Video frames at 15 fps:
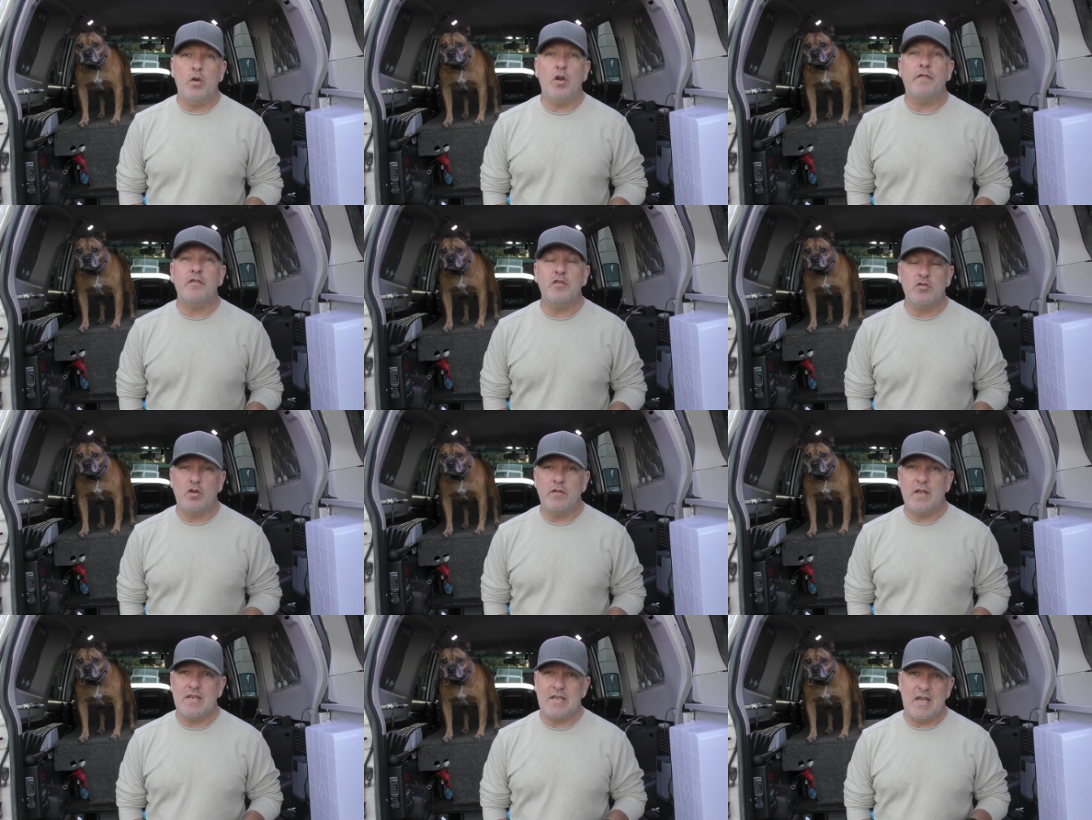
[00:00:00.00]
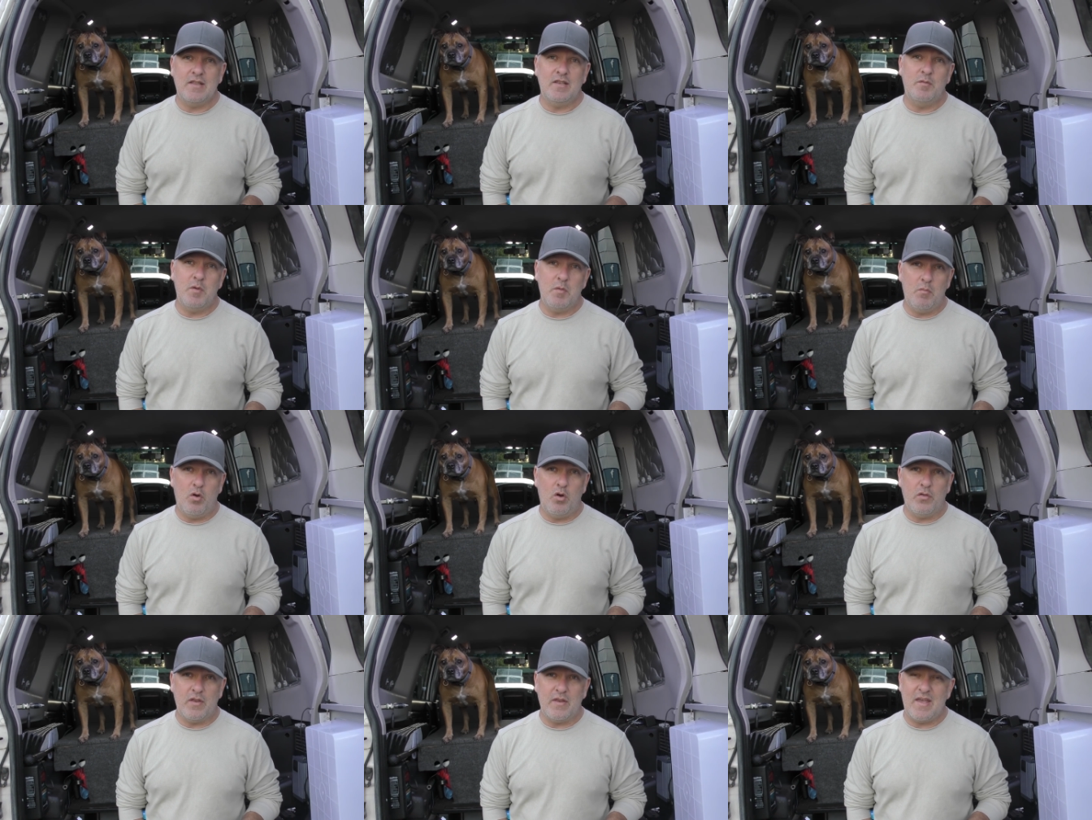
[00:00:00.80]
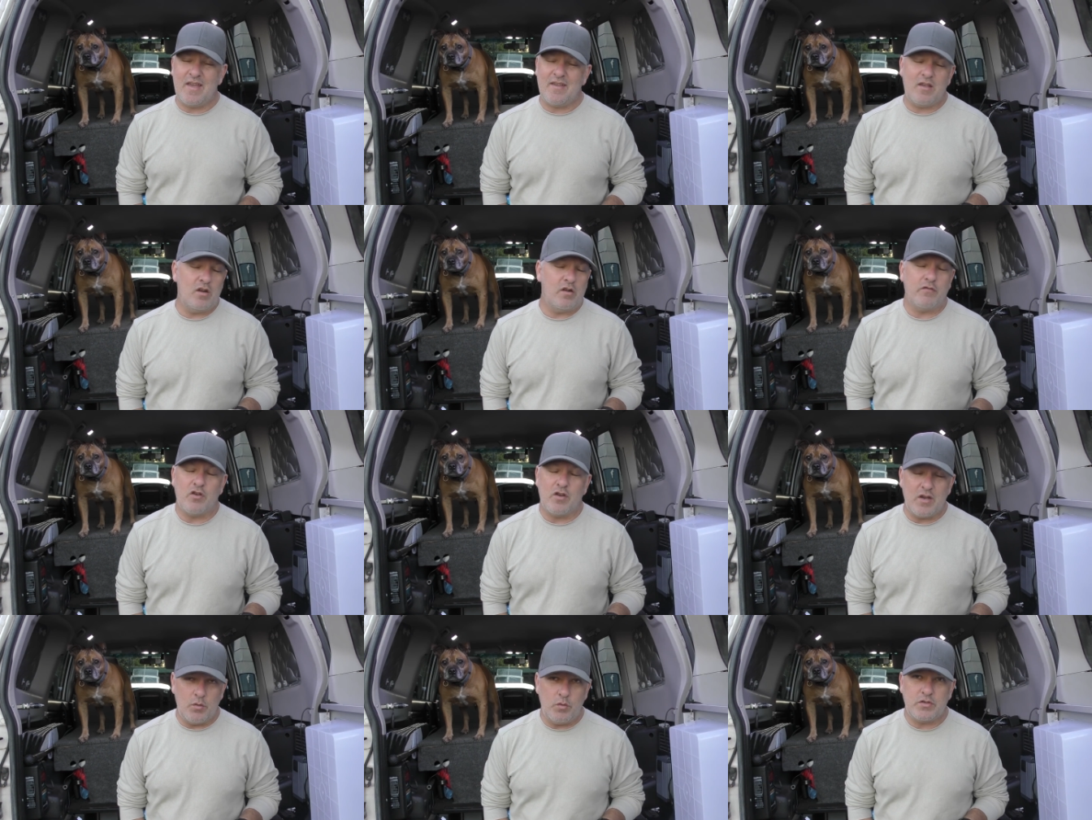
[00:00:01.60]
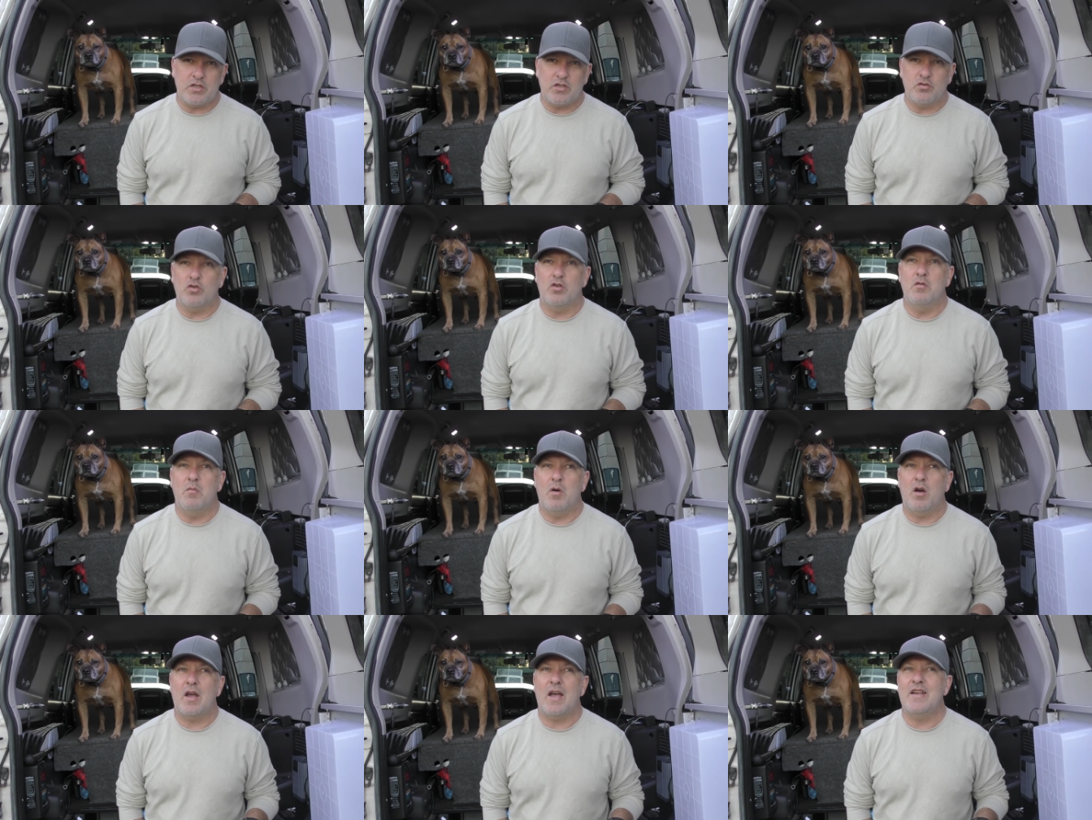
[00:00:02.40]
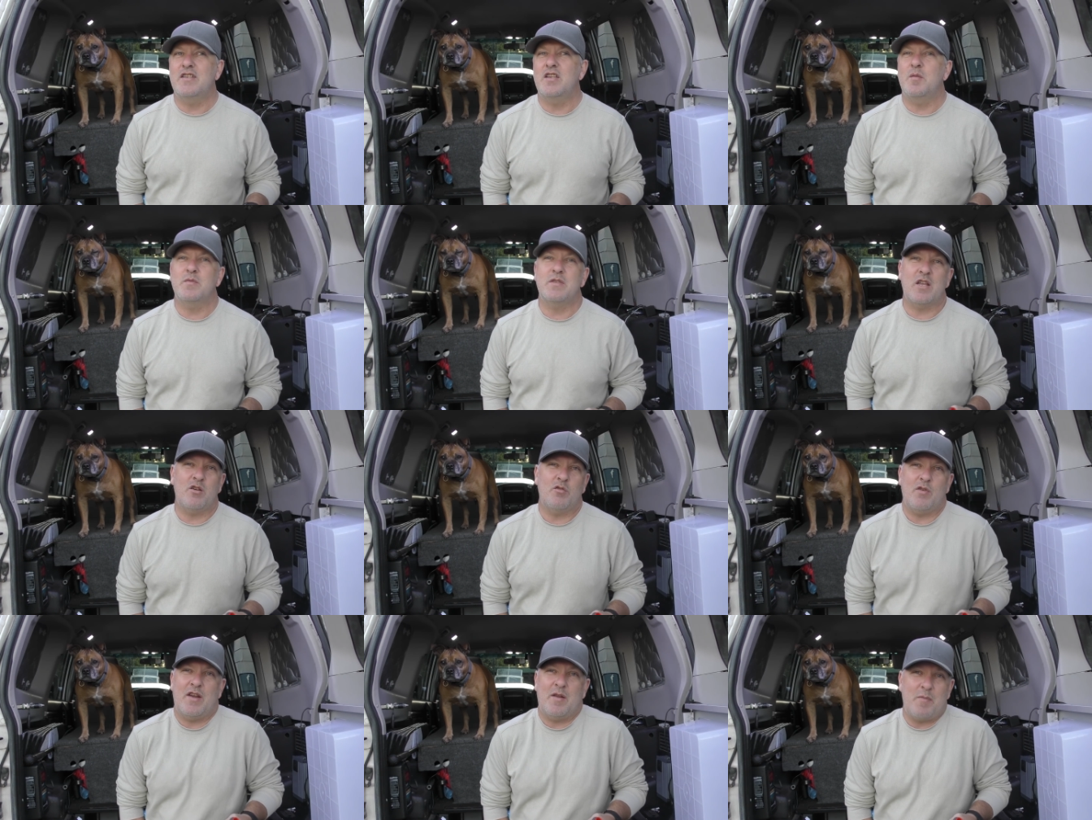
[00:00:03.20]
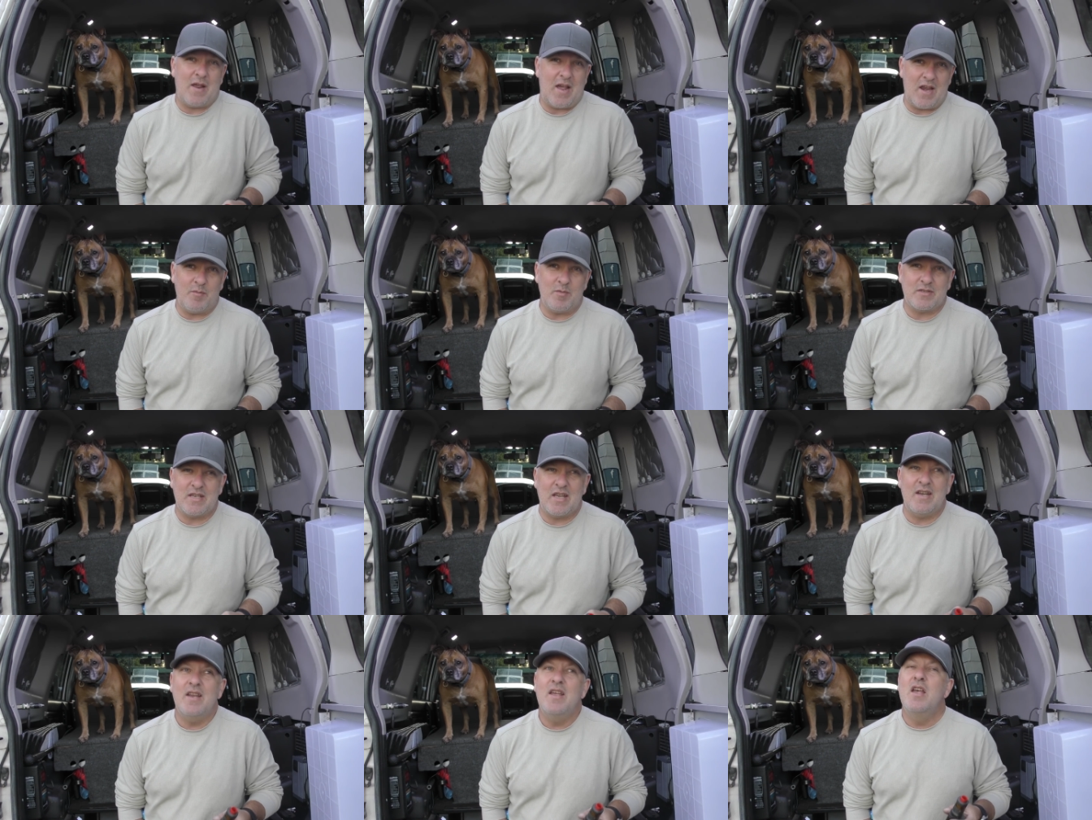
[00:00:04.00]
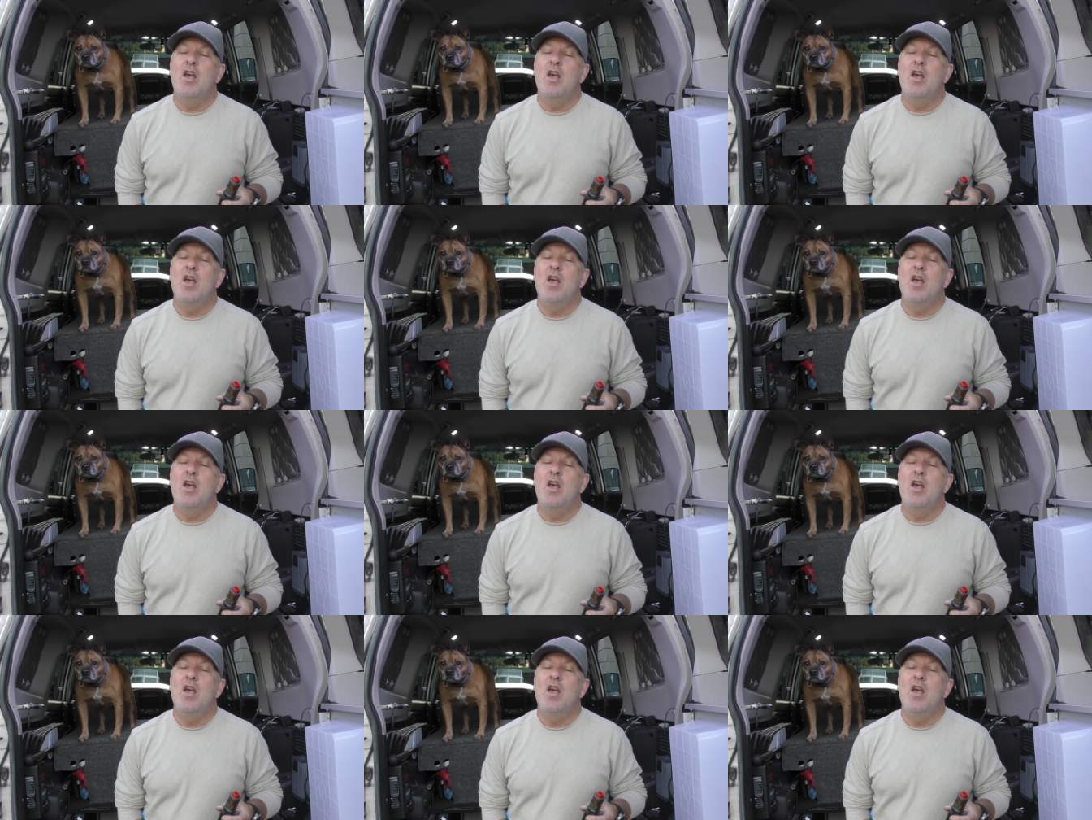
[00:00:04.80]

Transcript: I'd often draw that down a little bit more than that, and I've got no issues drawing my AGMs down around about 80%.